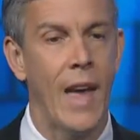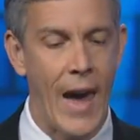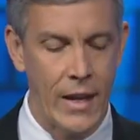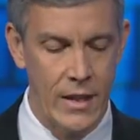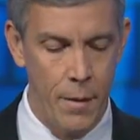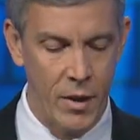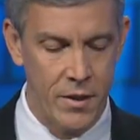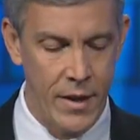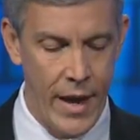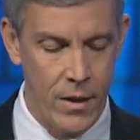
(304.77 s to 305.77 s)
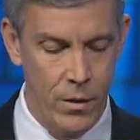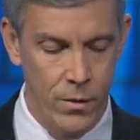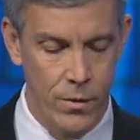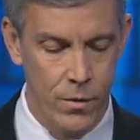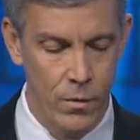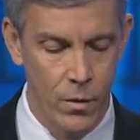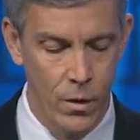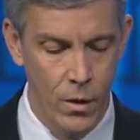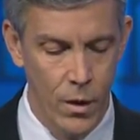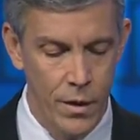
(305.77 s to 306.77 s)
academic standards.
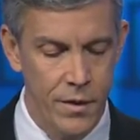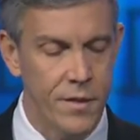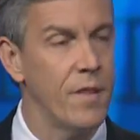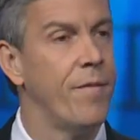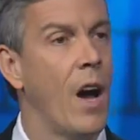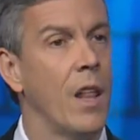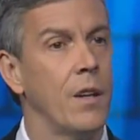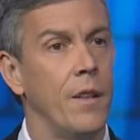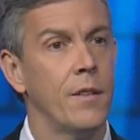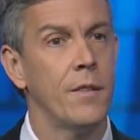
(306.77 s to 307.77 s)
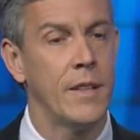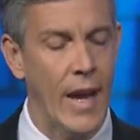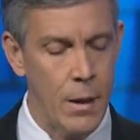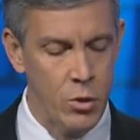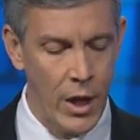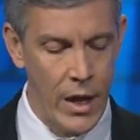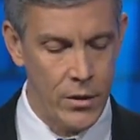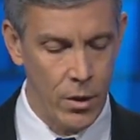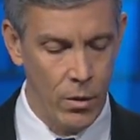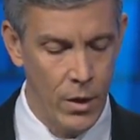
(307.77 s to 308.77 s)
This is a game
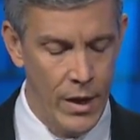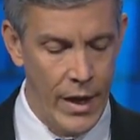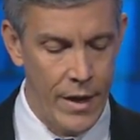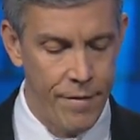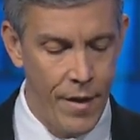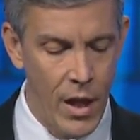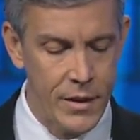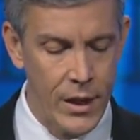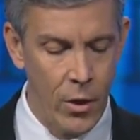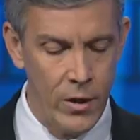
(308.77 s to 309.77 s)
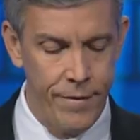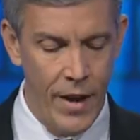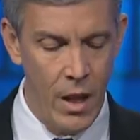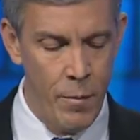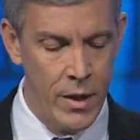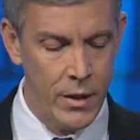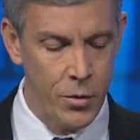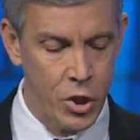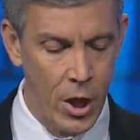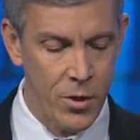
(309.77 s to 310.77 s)
changer in the voluntary development of
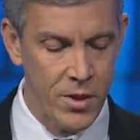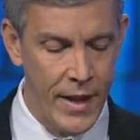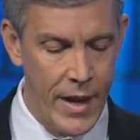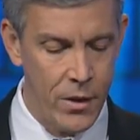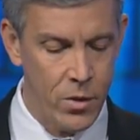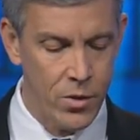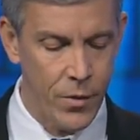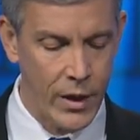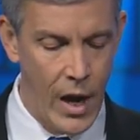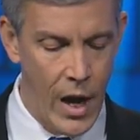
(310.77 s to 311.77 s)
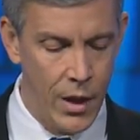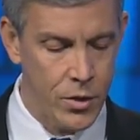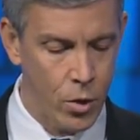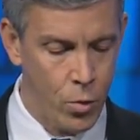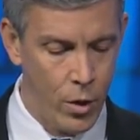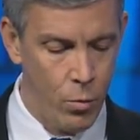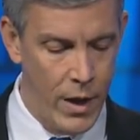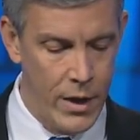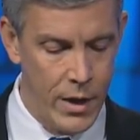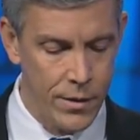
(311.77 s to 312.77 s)
shared standards for college and career
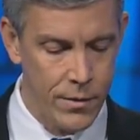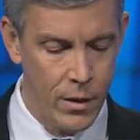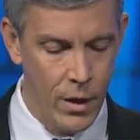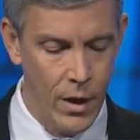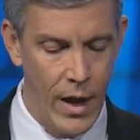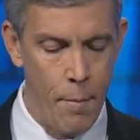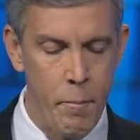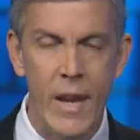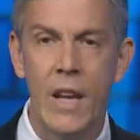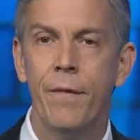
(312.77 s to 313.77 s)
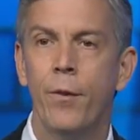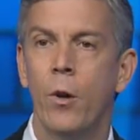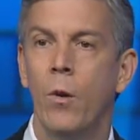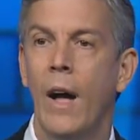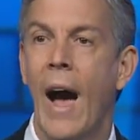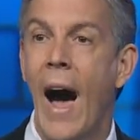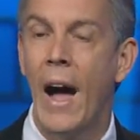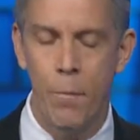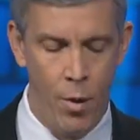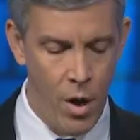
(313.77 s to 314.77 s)
readiness. A meaningful
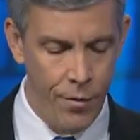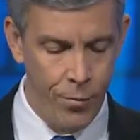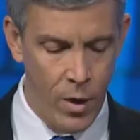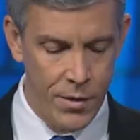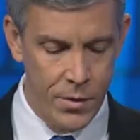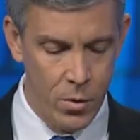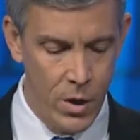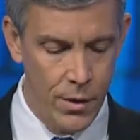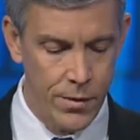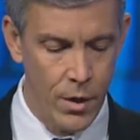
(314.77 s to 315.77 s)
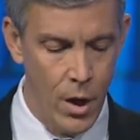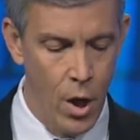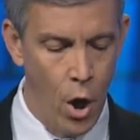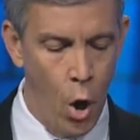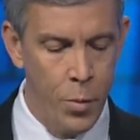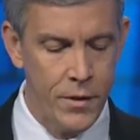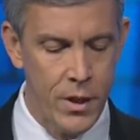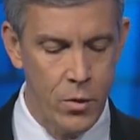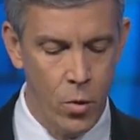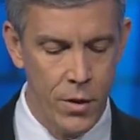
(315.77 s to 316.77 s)
high bar for our students opens the
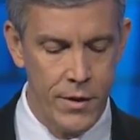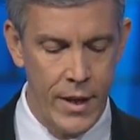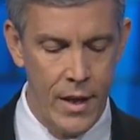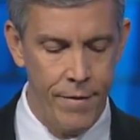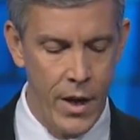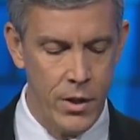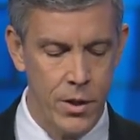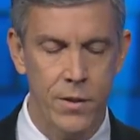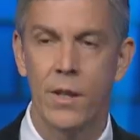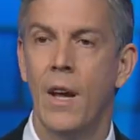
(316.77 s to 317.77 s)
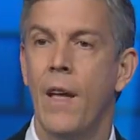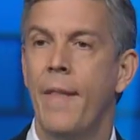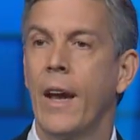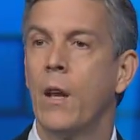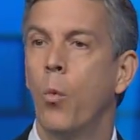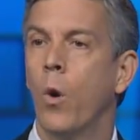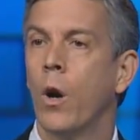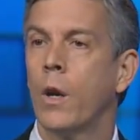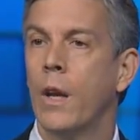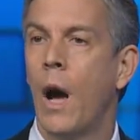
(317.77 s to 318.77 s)
doors to innovations that can
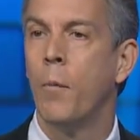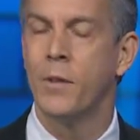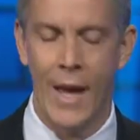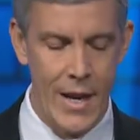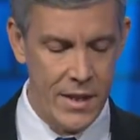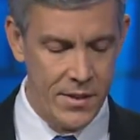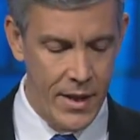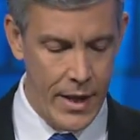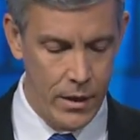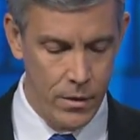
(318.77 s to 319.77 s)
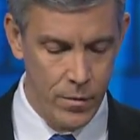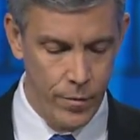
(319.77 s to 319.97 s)
work in almost any state.